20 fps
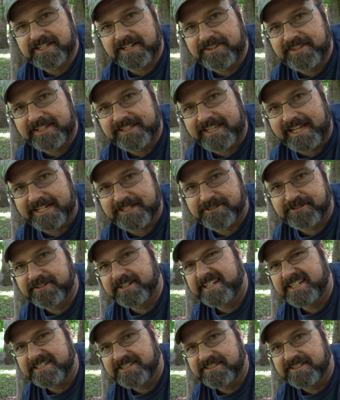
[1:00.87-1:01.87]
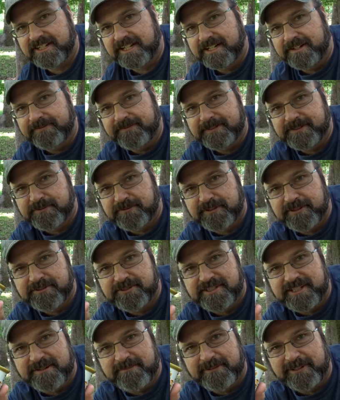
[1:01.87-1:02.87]
I think that treat stuff is real
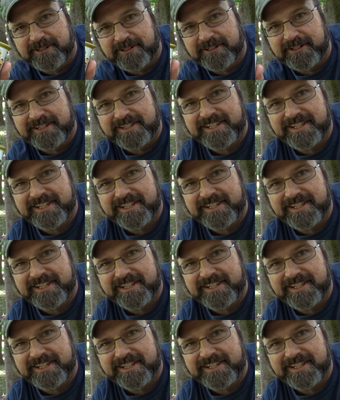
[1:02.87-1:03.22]
similar to